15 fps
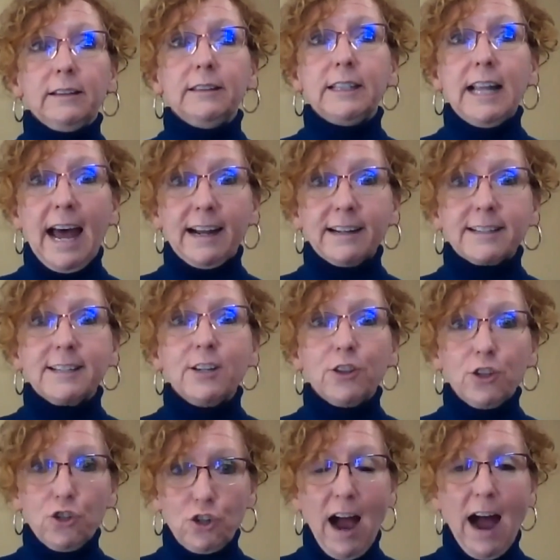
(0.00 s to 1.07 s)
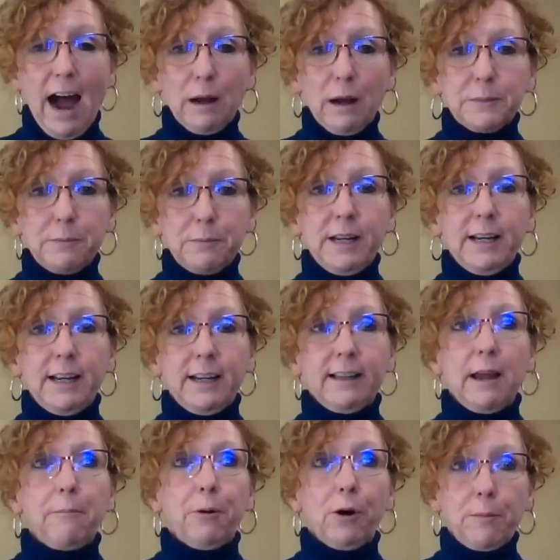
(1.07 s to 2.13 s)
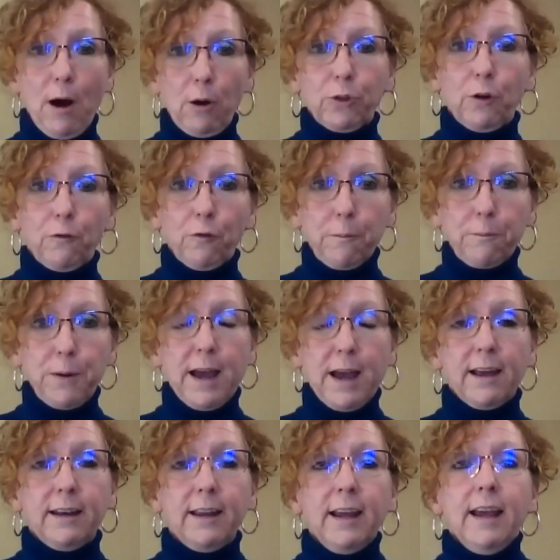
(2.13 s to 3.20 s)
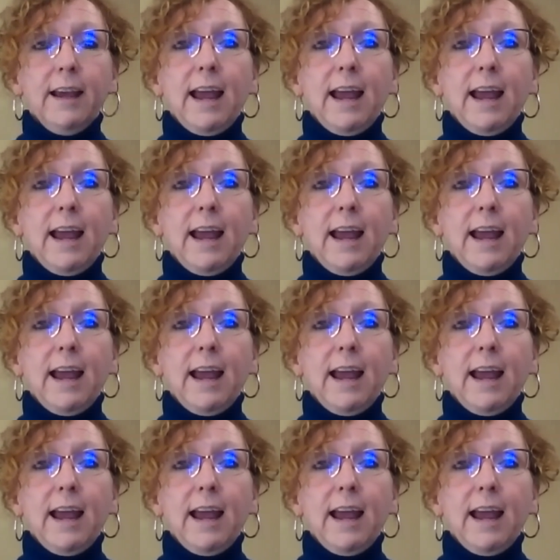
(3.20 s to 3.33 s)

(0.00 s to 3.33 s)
let the jobs, meaning they put them out there for bid.